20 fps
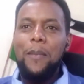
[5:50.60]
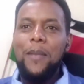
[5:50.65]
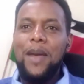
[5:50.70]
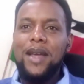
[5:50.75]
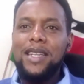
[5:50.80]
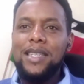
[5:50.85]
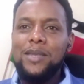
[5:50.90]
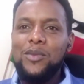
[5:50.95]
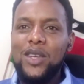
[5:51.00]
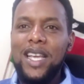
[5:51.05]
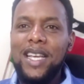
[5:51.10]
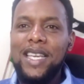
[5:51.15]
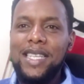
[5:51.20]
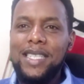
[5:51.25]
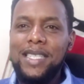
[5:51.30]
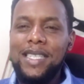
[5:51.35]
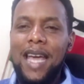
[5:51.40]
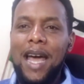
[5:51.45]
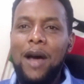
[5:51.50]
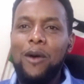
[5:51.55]
So I bent at
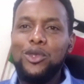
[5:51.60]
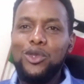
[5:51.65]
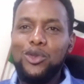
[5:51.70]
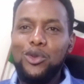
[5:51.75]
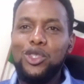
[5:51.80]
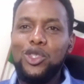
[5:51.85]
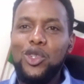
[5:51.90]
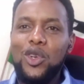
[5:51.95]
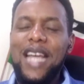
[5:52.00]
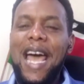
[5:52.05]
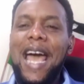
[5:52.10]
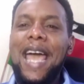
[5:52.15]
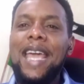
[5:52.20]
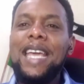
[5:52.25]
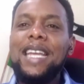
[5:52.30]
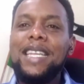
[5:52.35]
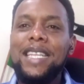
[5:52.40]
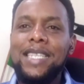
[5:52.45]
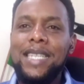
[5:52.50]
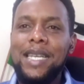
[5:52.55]
Mwenyekiti. I was so short, I
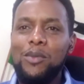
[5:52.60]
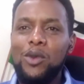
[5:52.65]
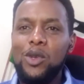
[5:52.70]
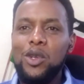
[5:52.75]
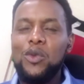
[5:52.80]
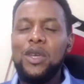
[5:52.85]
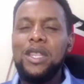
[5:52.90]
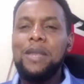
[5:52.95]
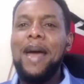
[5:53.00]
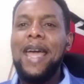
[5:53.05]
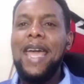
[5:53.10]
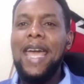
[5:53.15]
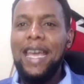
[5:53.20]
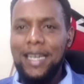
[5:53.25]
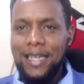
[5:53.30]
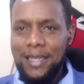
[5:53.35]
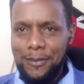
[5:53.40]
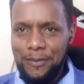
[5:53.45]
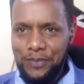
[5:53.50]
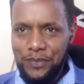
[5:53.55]
hit the table with my
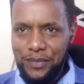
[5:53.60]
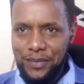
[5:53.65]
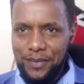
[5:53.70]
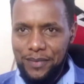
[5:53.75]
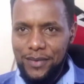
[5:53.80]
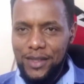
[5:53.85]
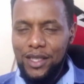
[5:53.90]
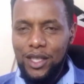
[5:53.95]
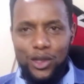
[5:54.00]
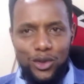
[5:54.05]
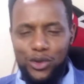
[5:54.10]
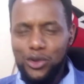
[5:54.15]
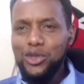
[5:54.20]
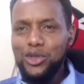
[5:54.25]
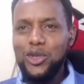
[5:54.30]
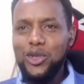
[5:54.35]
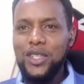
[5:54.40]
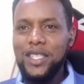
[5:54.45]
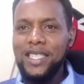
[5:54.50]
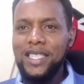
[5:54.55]
head. True
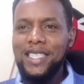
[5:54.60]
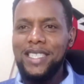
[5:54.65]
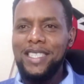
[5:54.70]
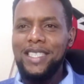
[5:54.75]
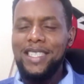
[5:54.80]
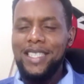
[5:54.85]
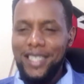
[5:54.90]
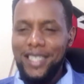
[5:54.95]
story.